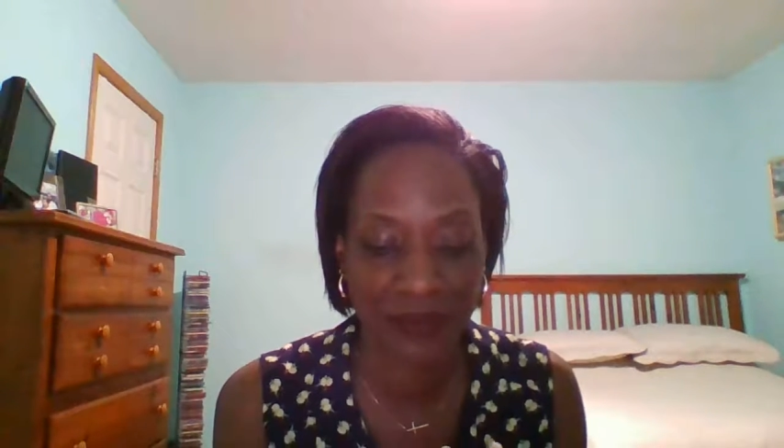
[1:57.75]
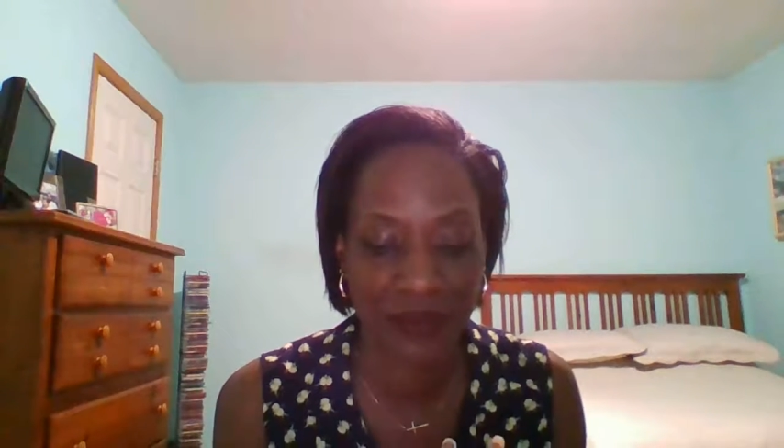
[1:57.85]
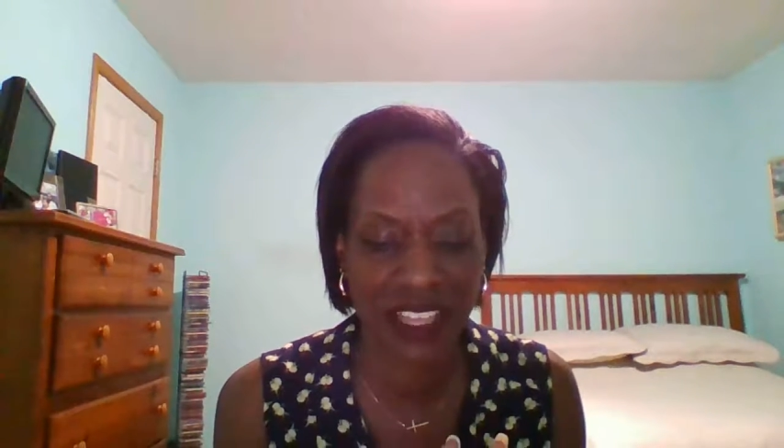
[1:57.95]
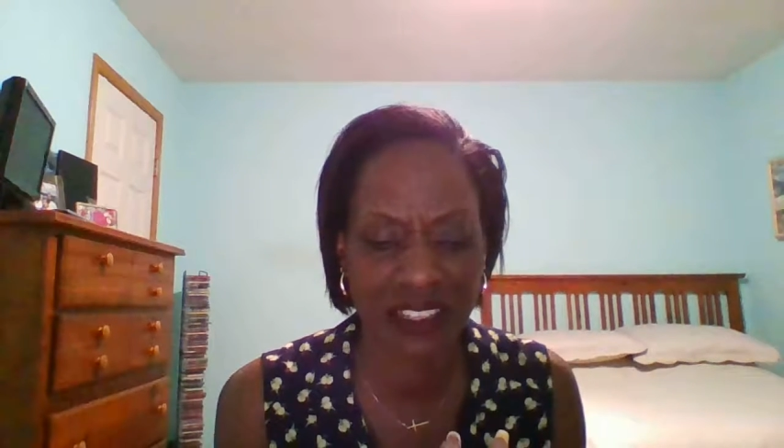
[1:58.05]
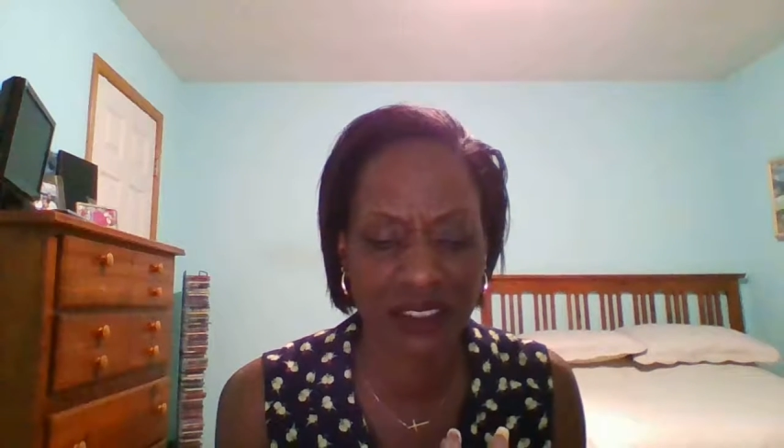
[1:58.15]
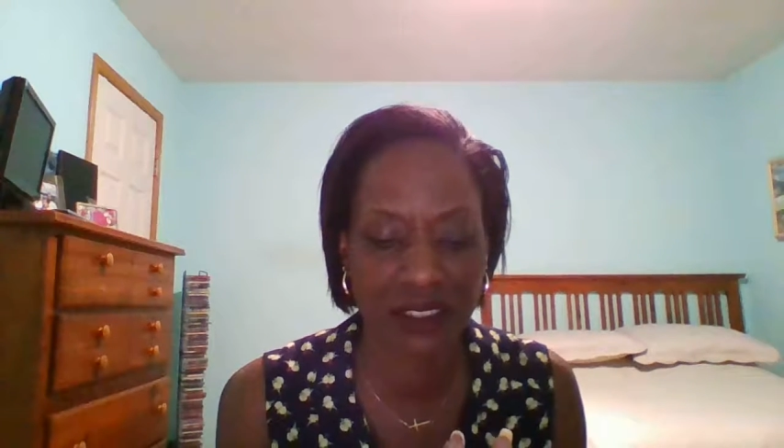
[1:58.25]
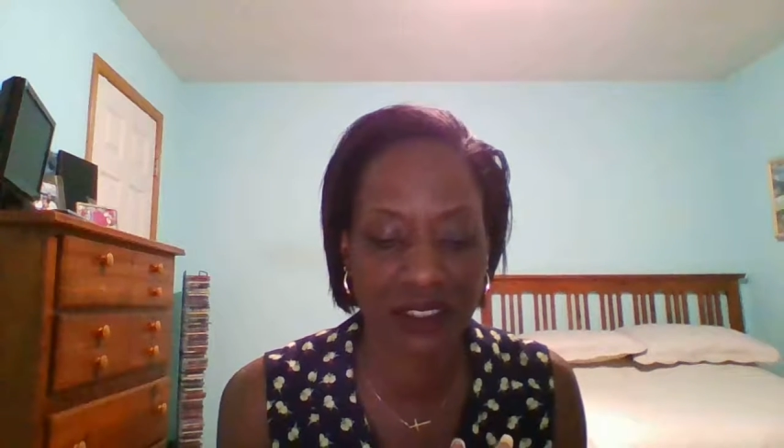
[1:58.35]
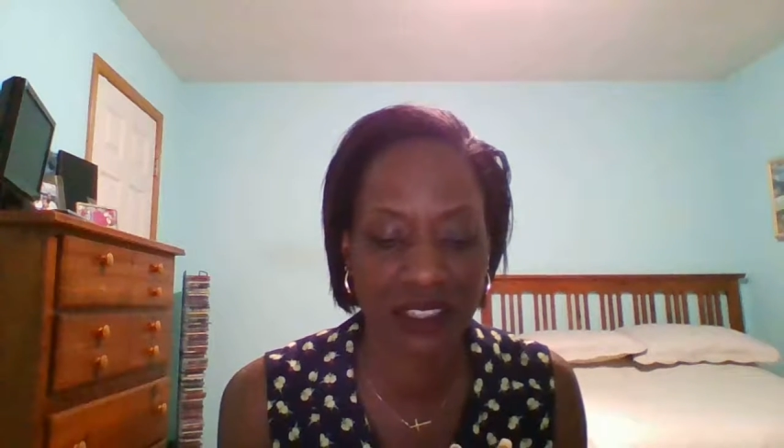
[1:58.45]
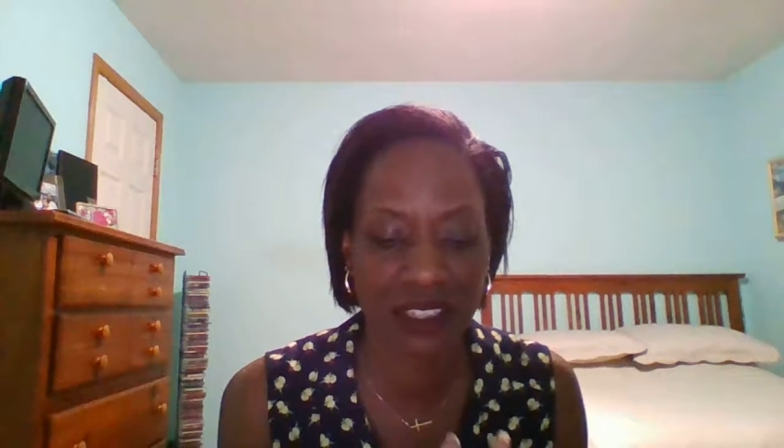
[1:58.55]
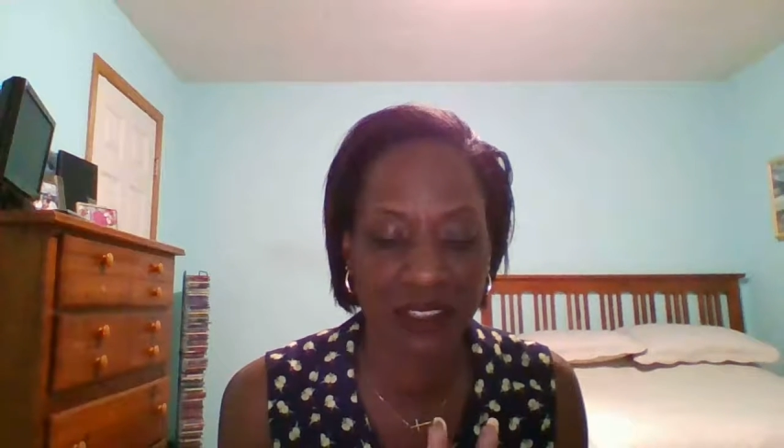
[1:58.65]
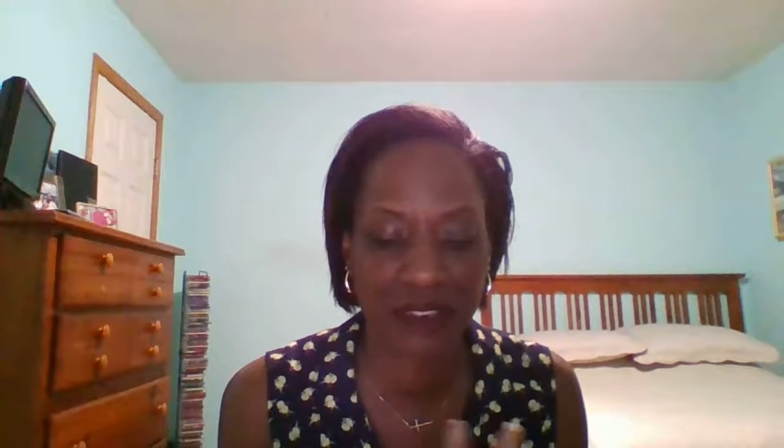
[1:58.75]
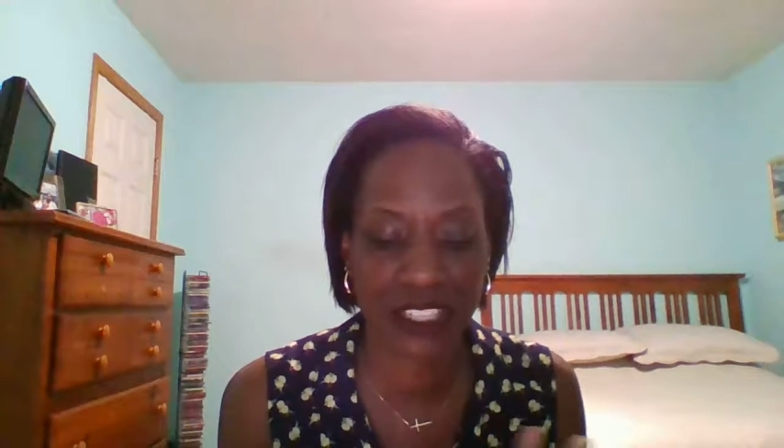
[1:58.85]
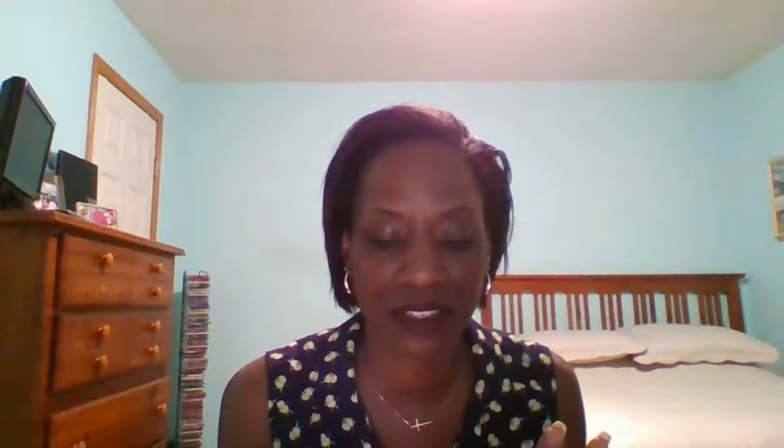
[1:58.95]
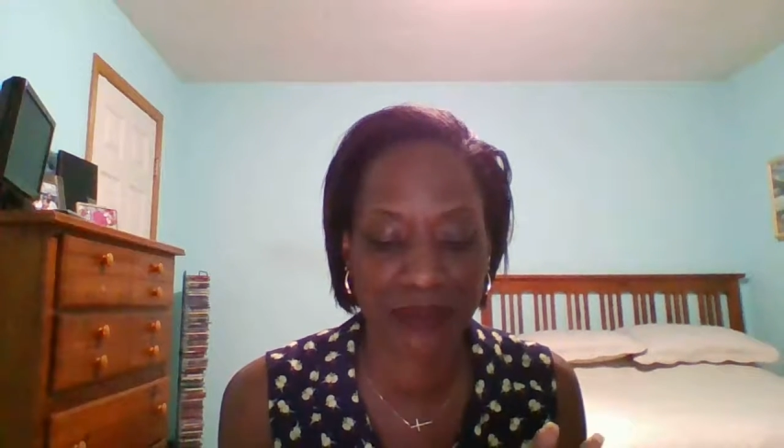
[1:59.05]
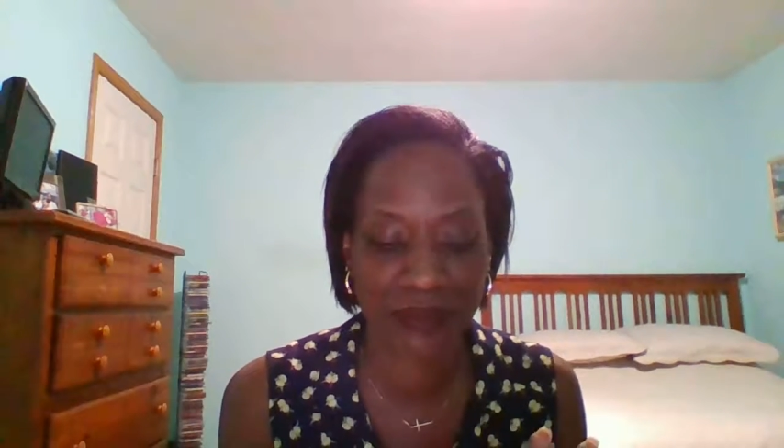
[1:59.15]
That's the CEV.